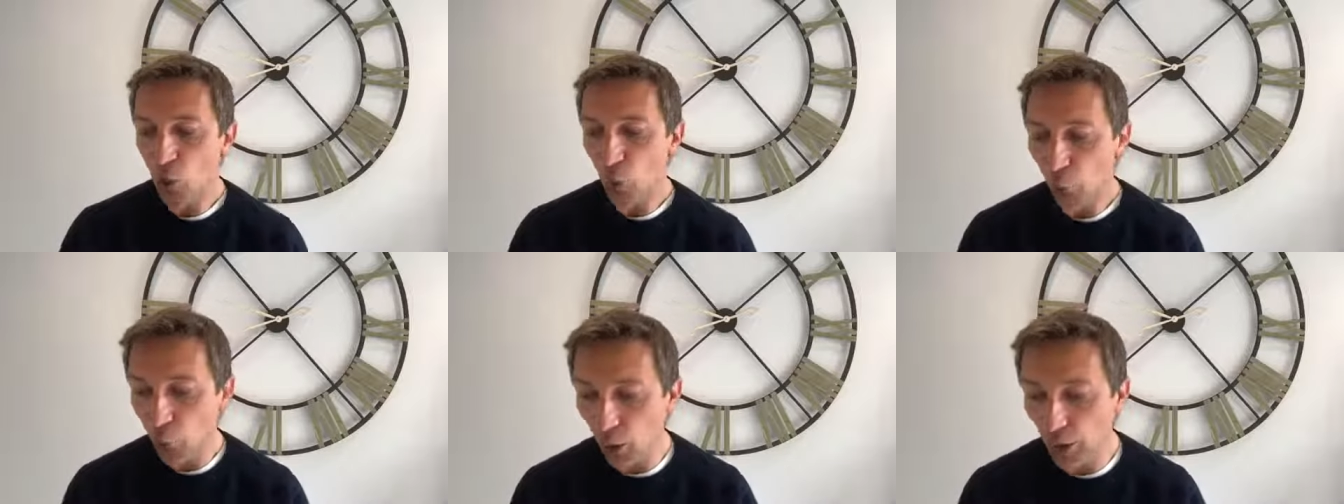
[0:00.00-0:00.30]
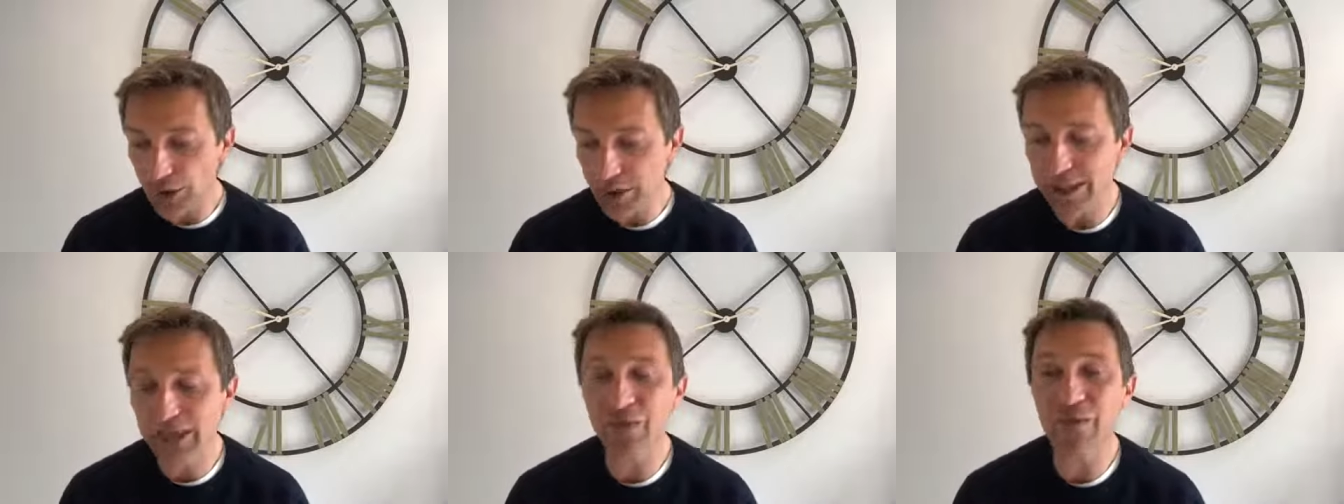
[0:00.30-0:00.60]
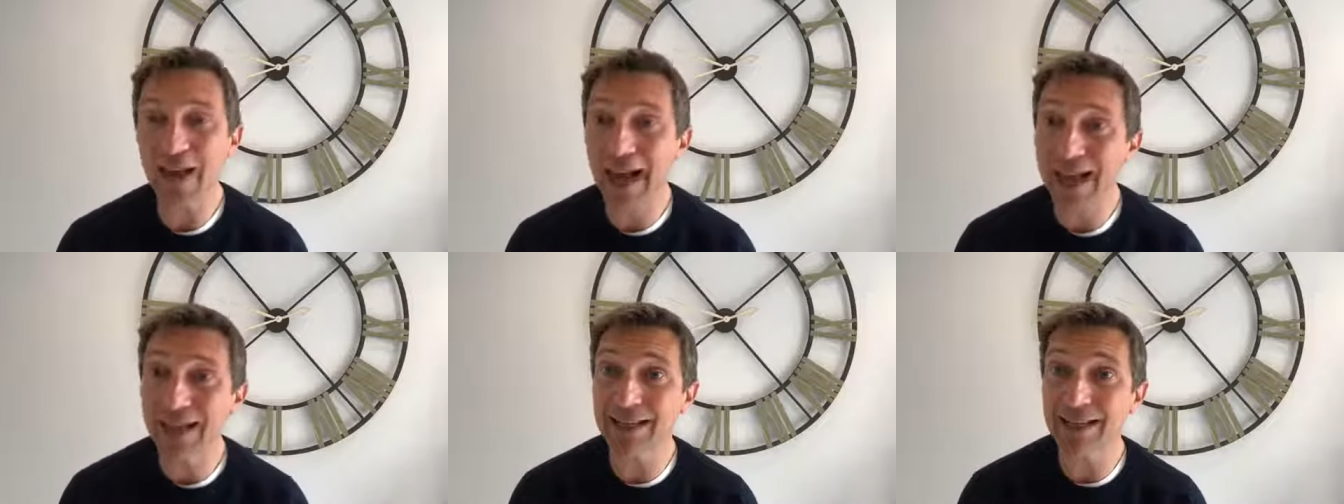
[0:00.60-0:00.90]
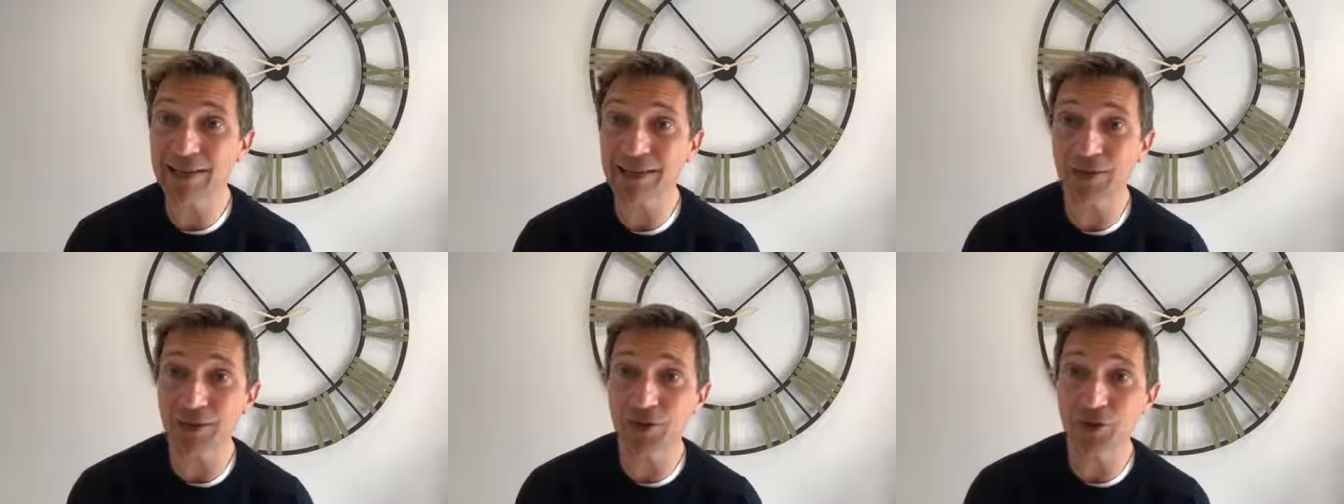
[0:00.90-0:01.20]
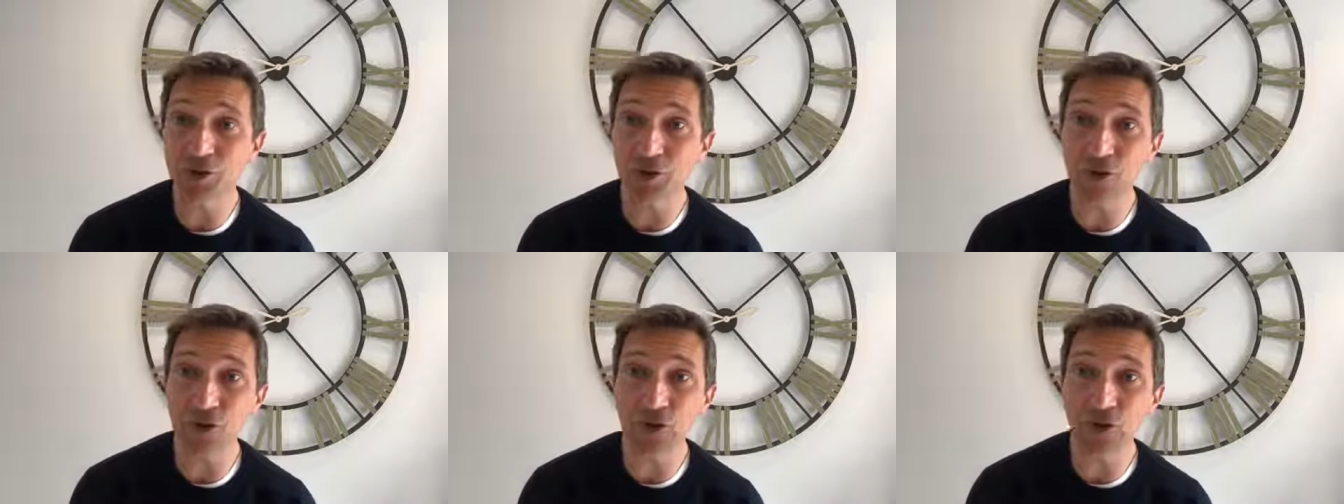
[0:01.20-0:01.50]
What if
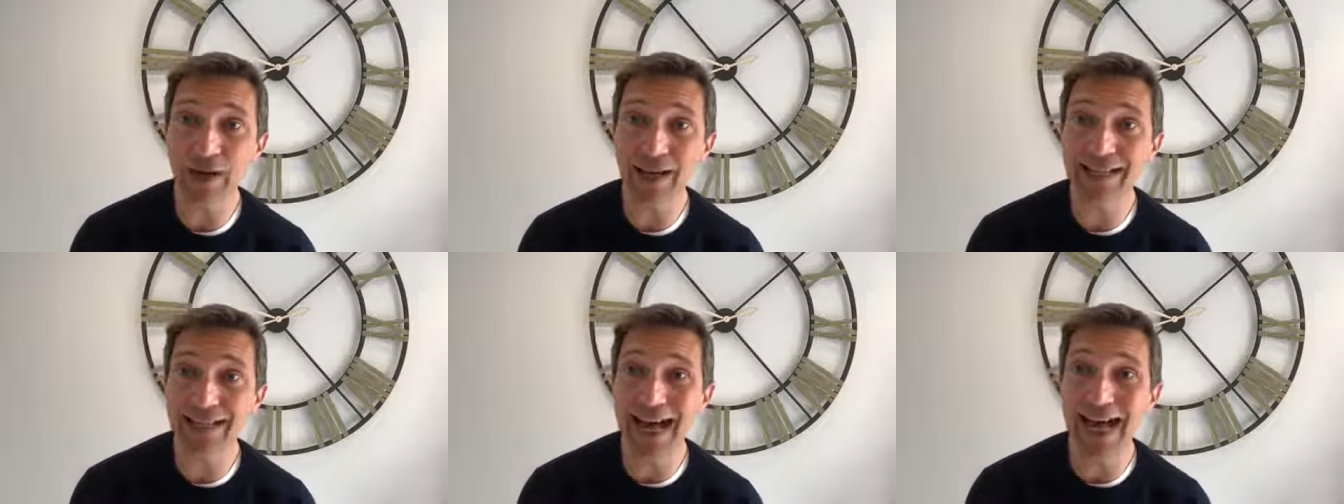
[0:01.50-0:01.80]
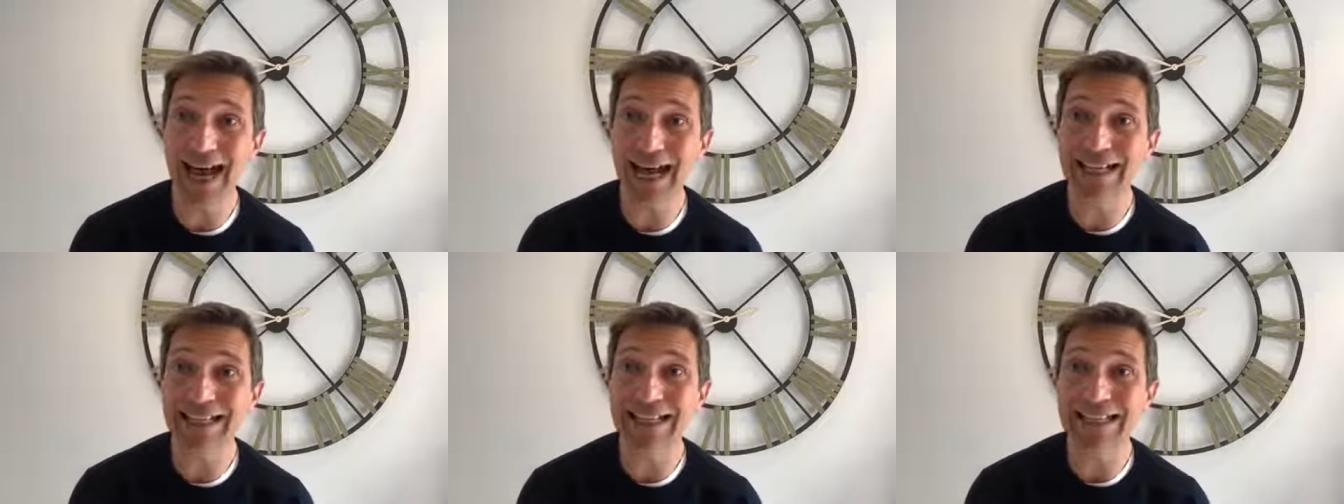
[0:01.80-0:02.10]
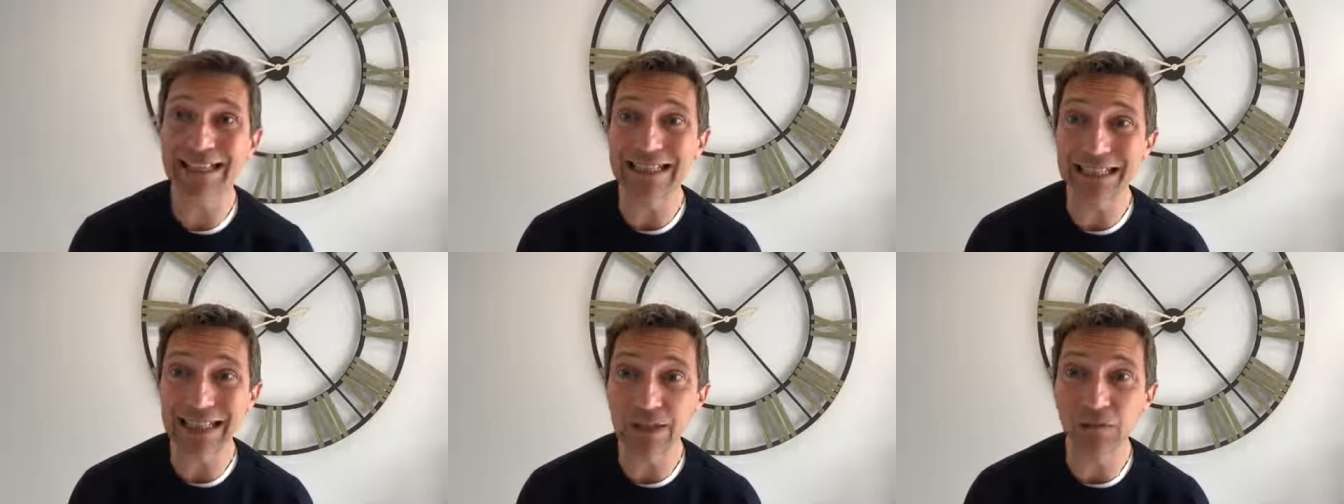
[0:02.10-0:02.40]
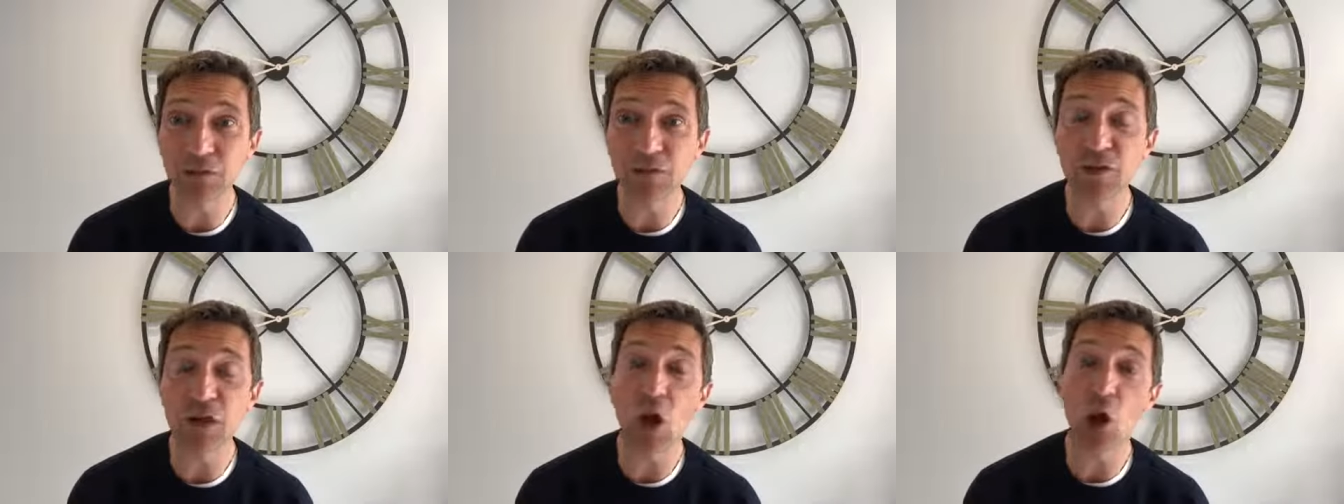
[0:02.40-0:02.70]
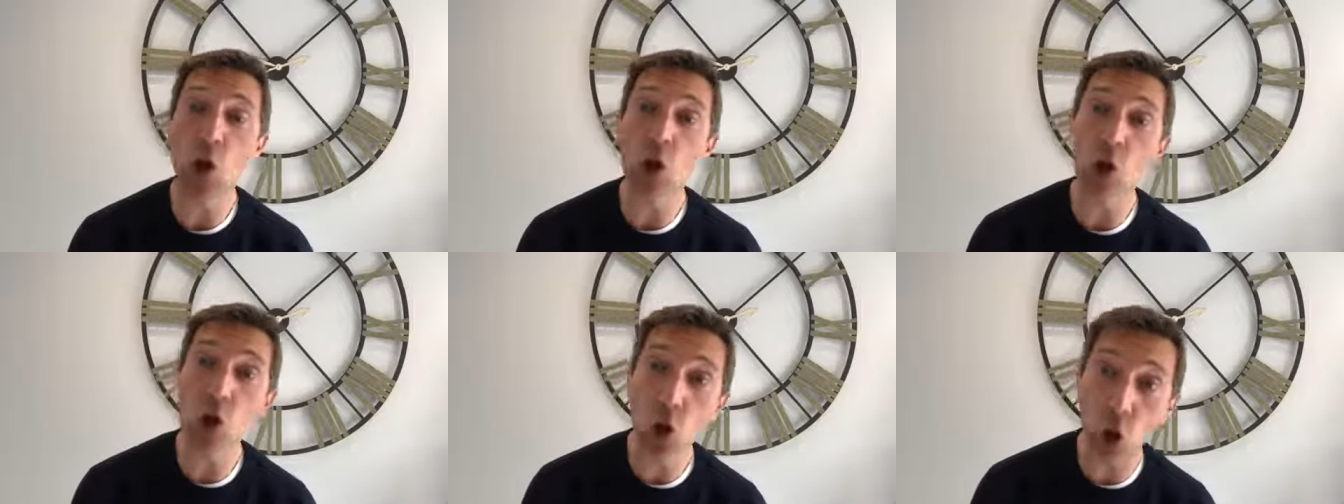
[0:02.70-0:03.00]
Alexander the Great had lived
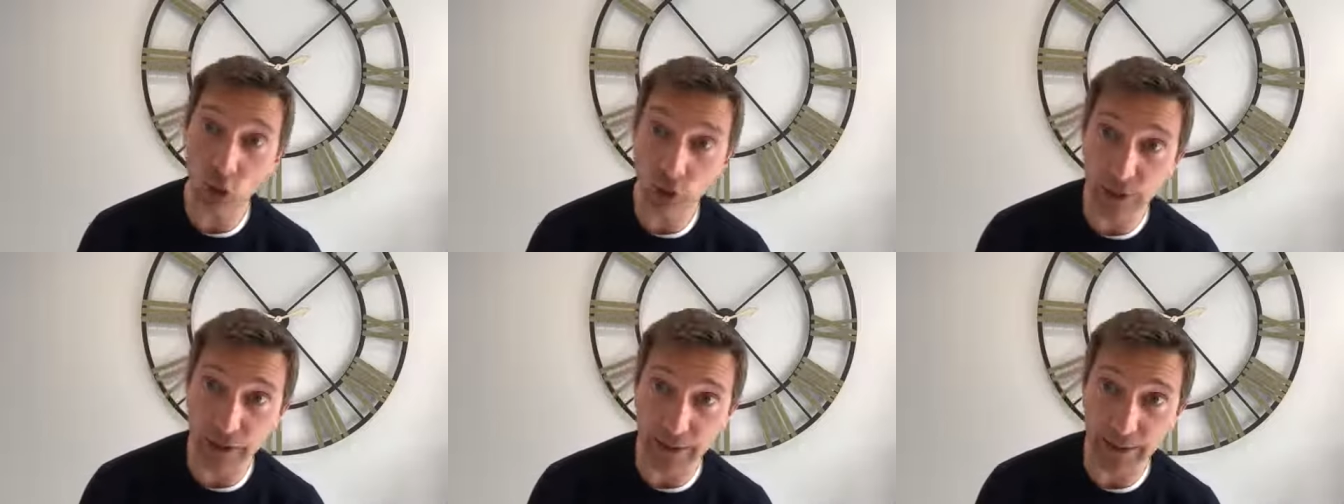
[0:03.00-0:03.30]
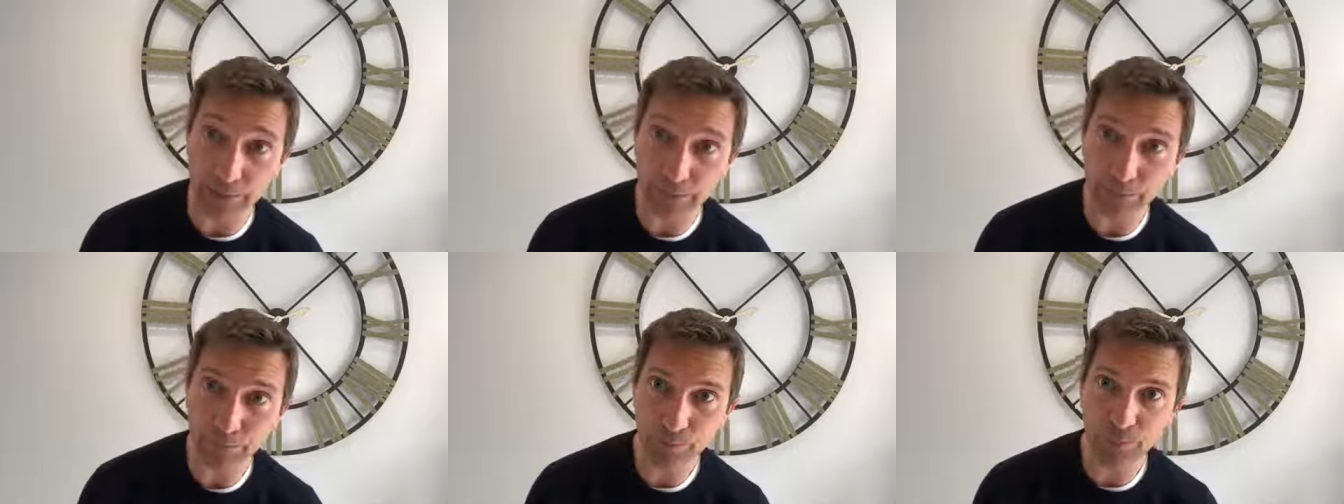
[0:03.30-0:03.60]
longer?